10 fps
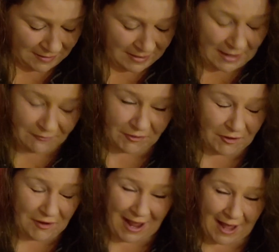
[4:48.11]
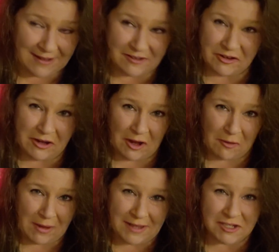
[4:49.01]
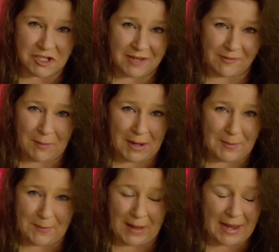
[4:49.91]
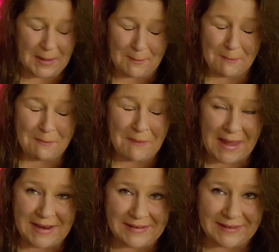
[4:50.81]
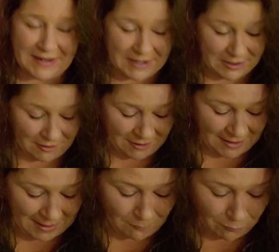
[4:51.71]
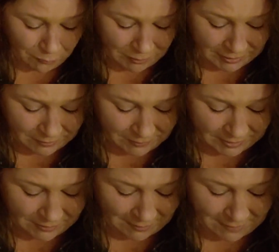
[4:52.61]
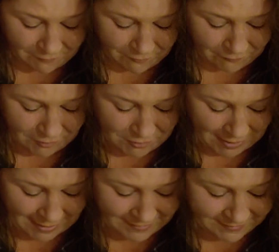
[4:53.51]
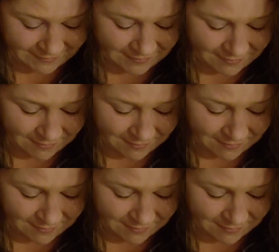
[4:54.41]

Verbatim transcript: Gifts or not, you know, it's just been an amazing year, and I'm really, really grateful for you guys.